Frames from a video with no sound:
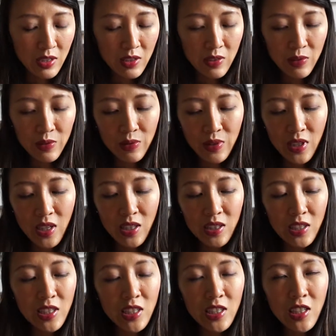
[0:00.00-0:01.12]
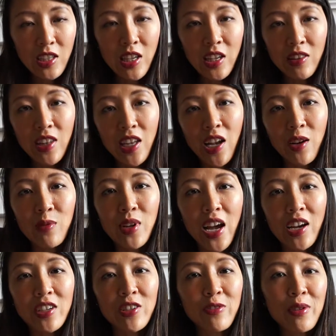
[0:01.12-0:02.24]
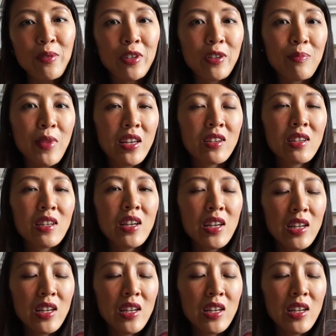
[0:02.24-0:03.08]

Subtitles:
So this is a kit that I would actually recommend.